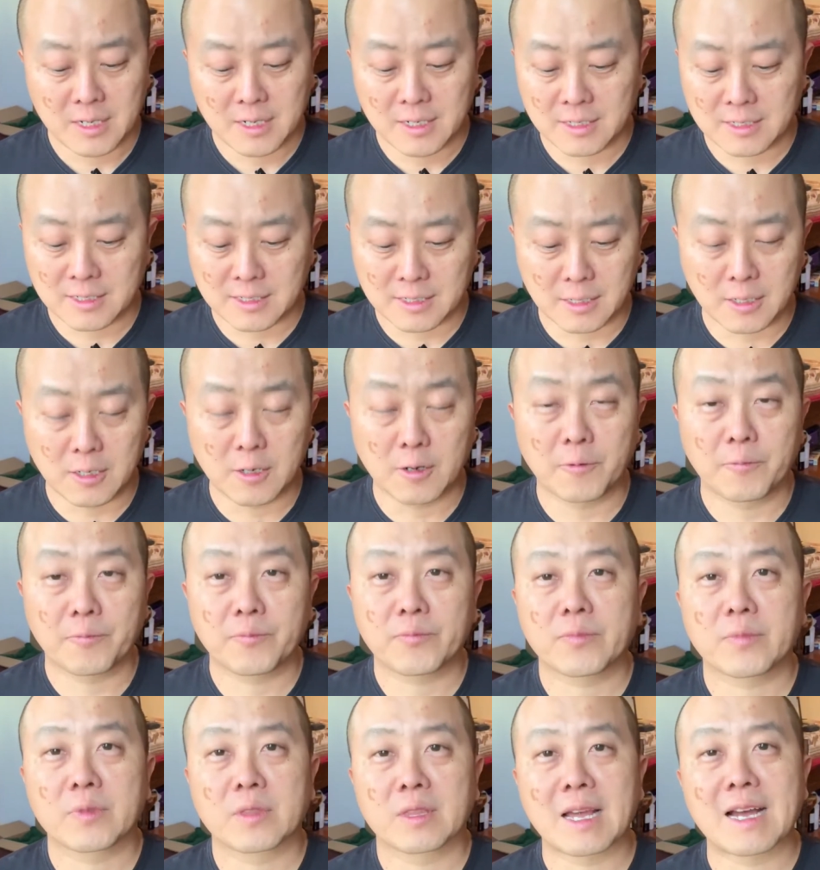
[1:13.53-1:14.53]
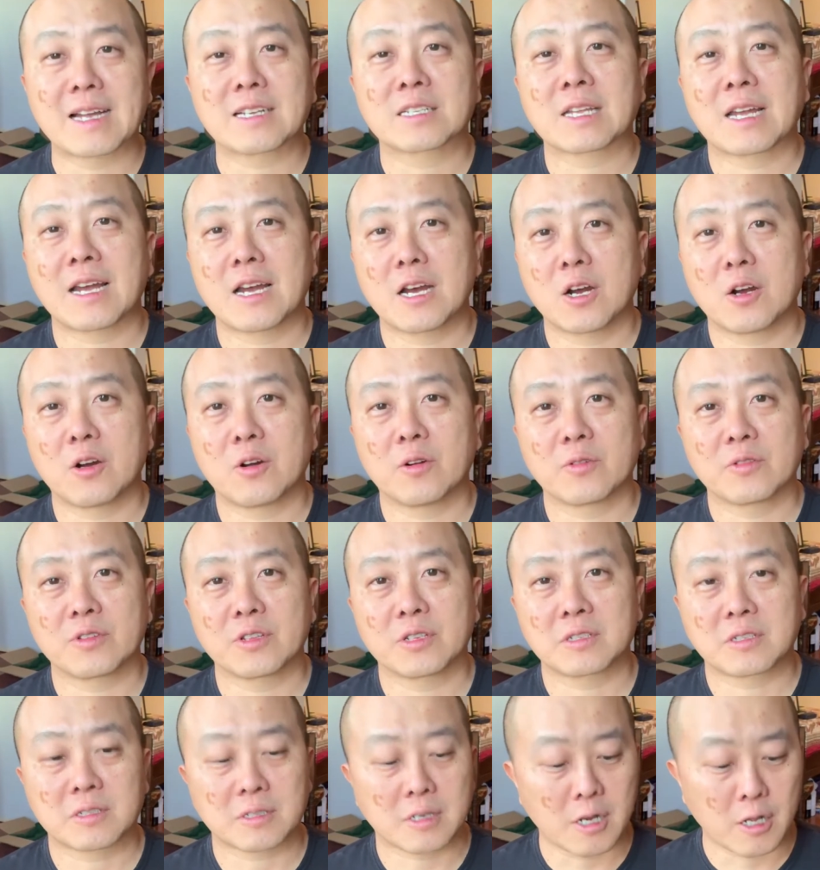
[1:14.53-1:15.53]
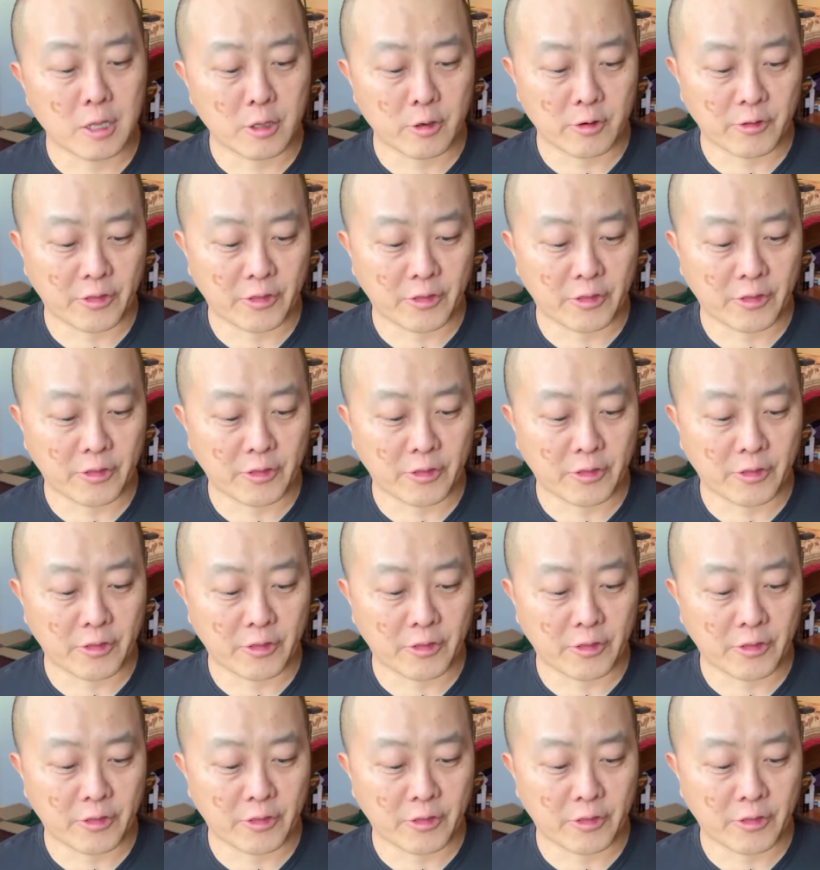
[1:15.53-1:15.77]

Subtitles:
So that's how this color